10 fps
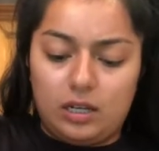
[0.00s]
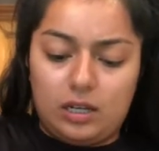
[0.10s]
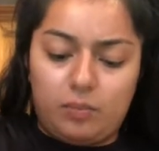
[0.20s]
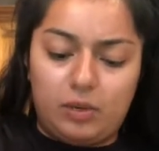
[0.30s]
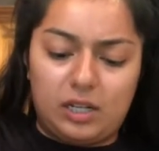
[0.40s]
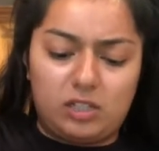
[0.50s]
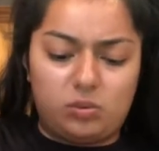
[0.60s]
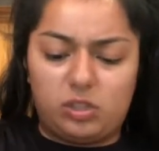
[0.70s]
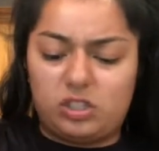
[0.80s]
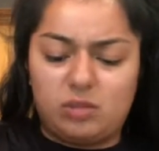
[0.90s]
But I
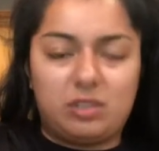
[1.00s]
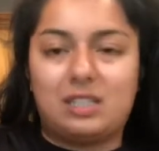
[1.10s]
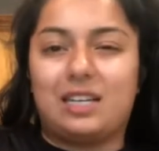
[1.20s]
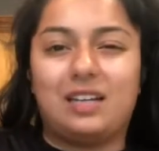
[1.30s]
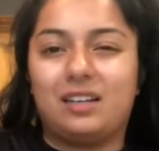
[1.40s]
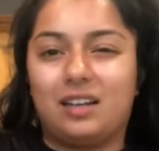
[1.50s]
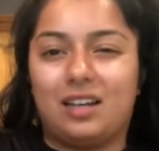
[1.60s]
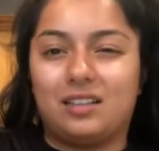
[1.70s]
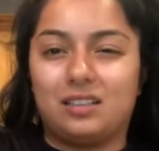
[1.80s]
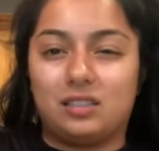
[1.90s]
switched them because I didn't like the